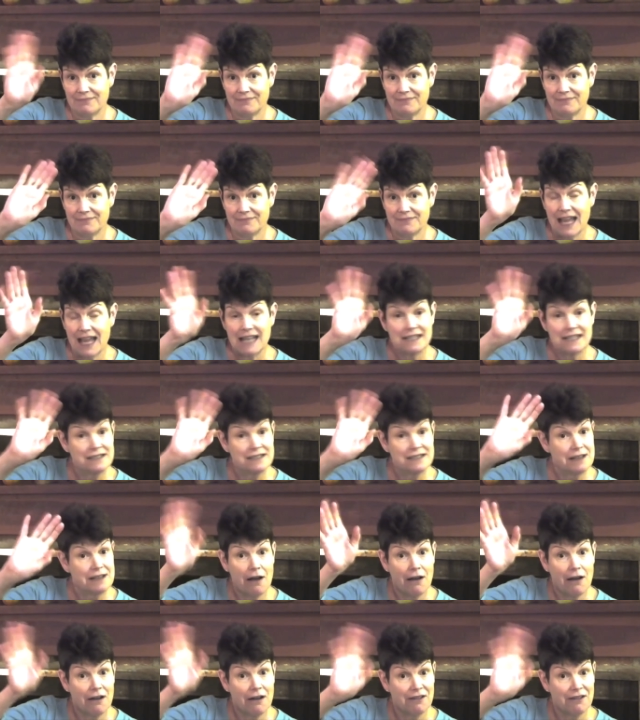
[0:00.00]
that's
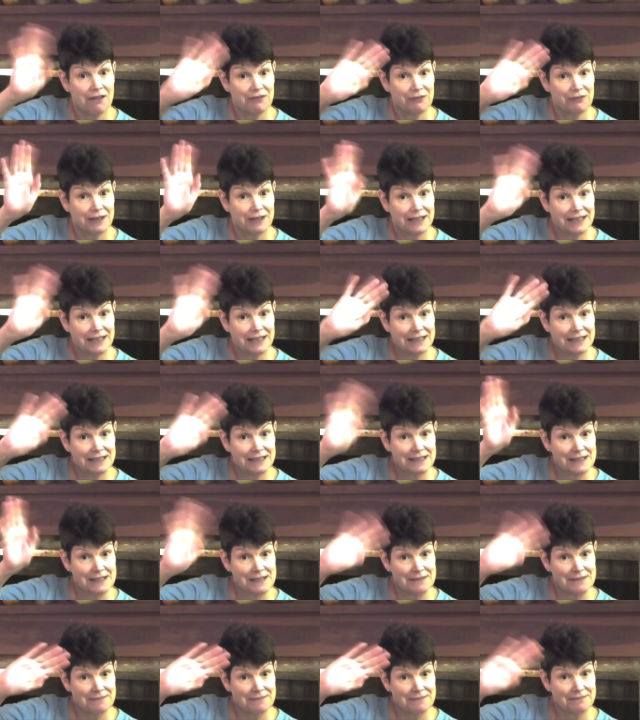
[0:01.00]
all, friends.
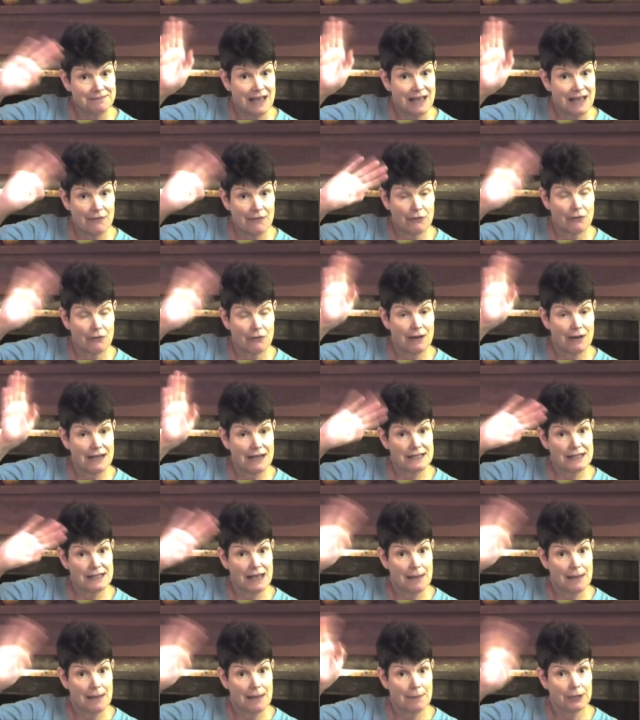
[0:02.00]
Have a great
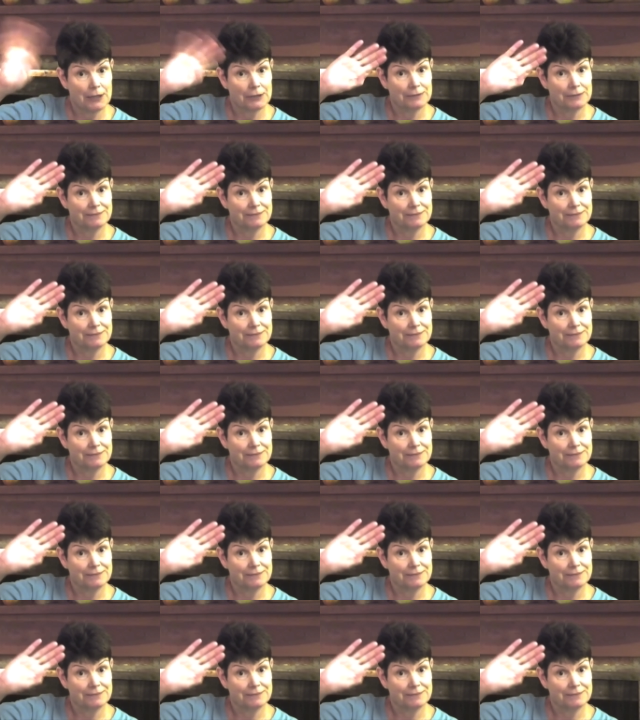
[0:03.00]
summer.